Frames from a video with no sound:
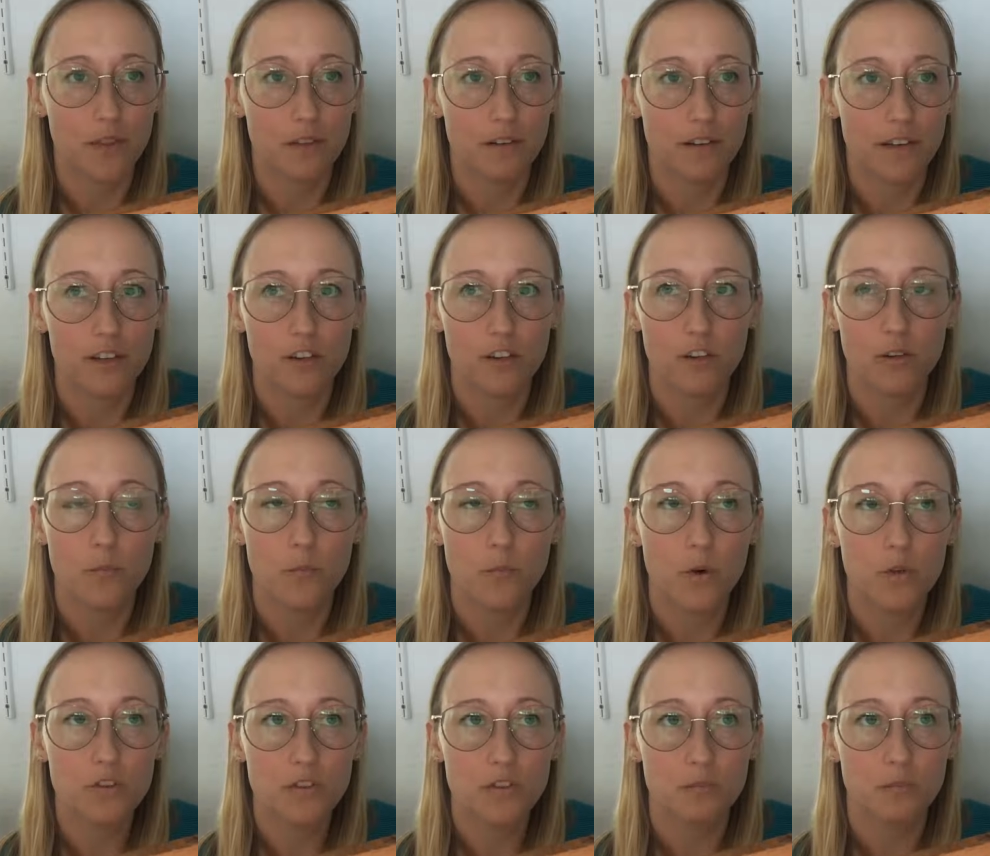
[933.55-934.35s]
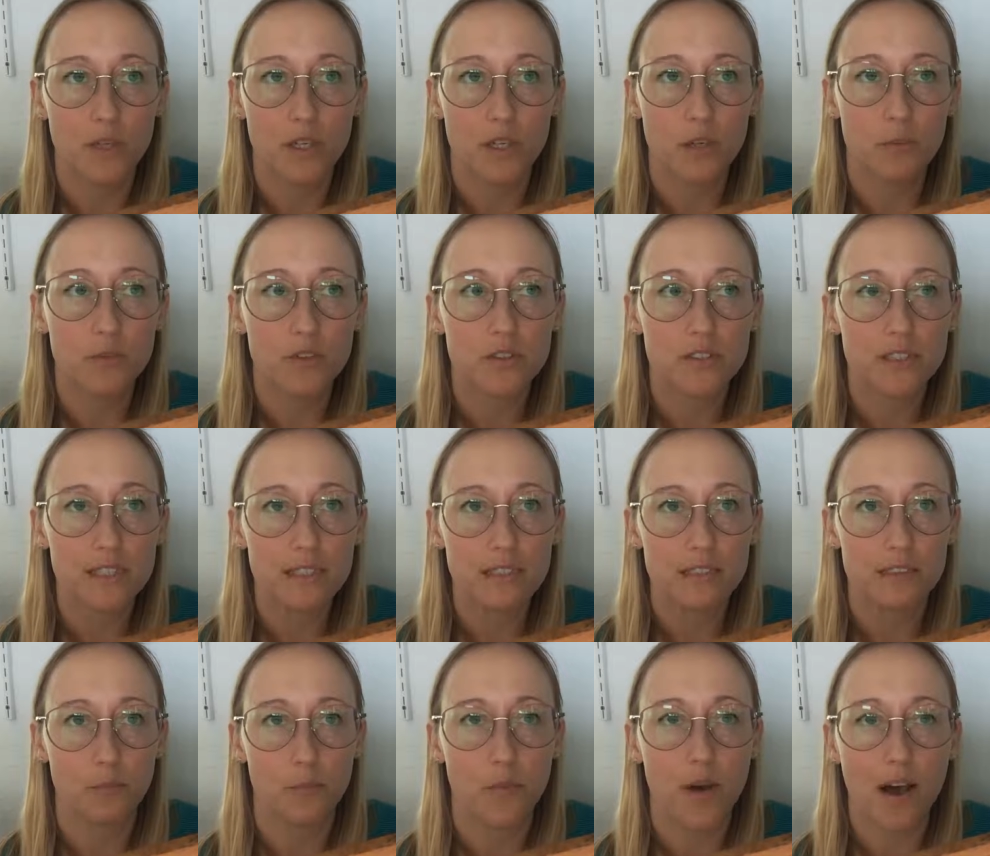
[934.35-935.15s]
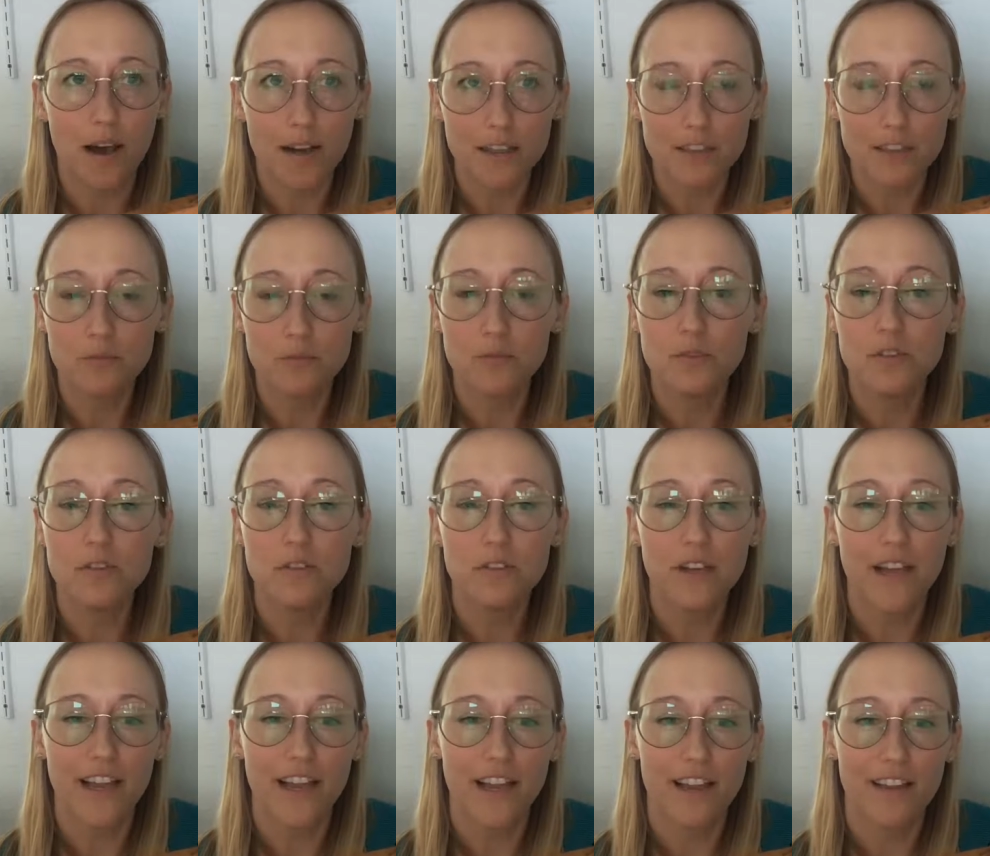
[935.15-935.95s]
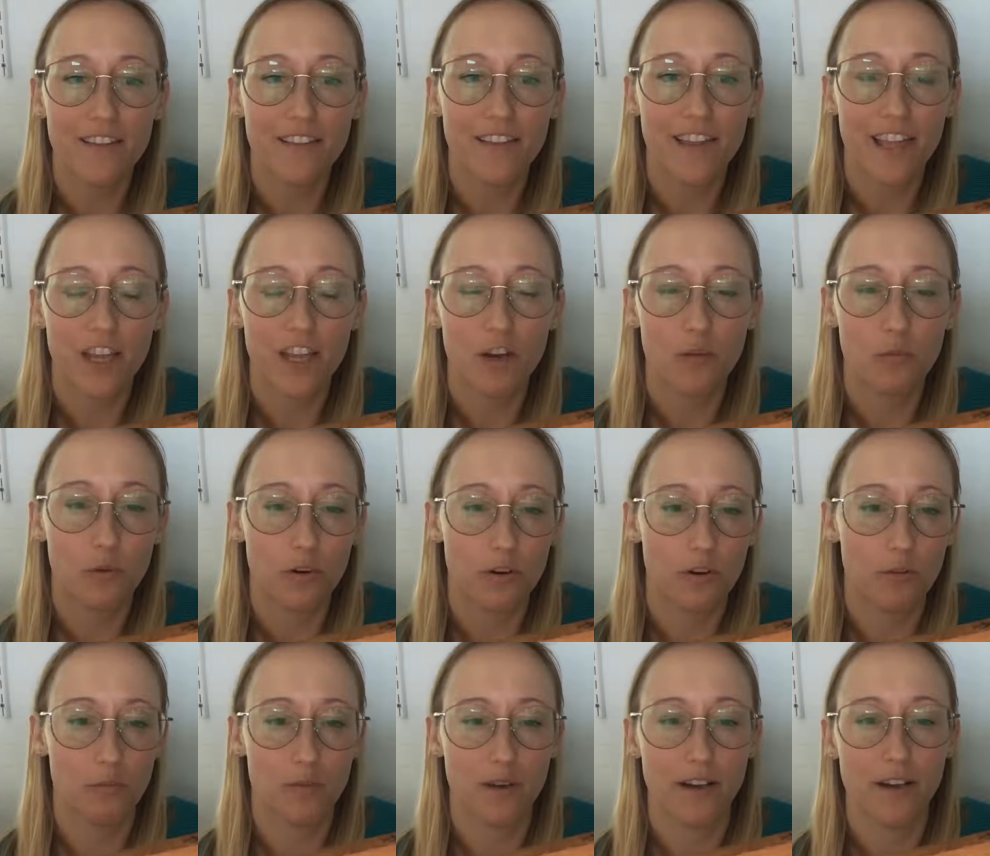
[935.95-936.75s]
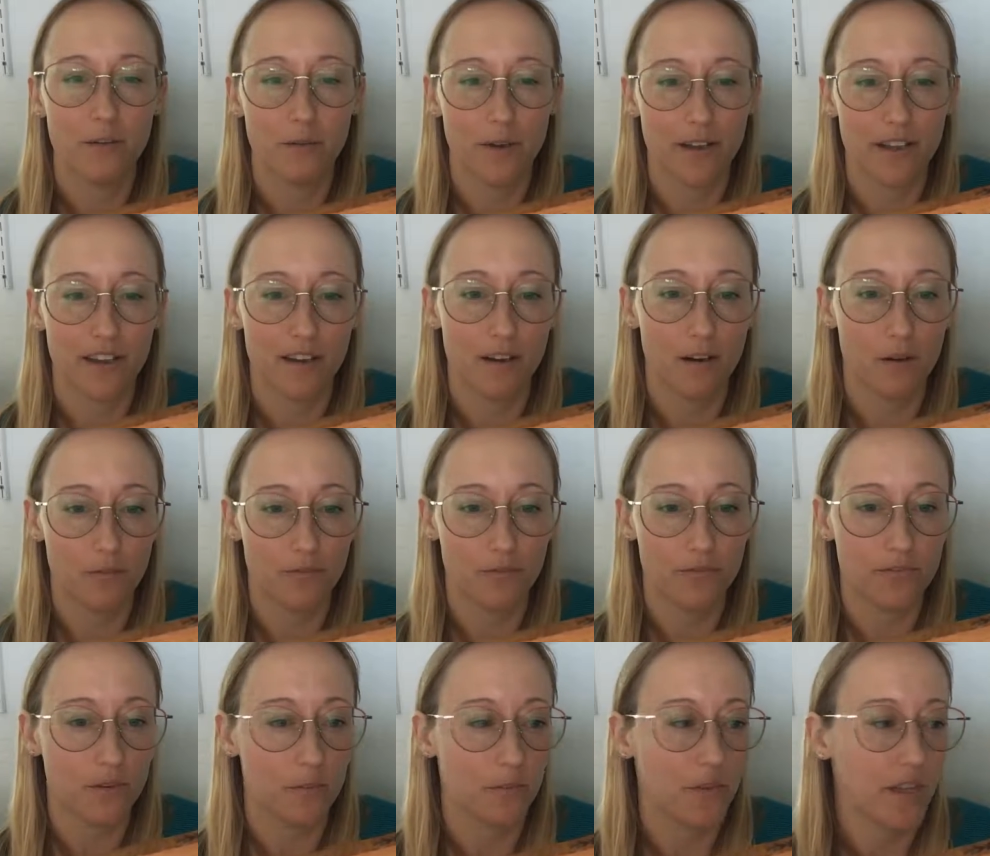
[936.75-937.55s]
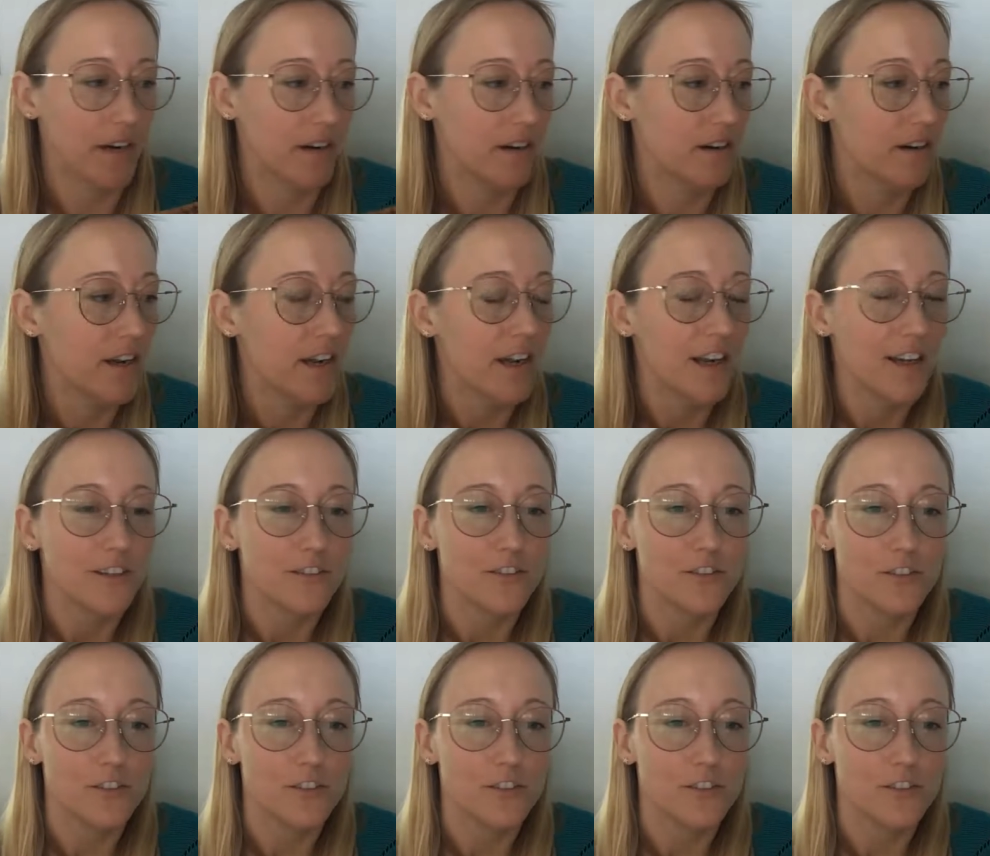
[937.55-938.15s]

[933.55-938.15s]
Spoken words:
like most minimalist possible, and then work my way up from there.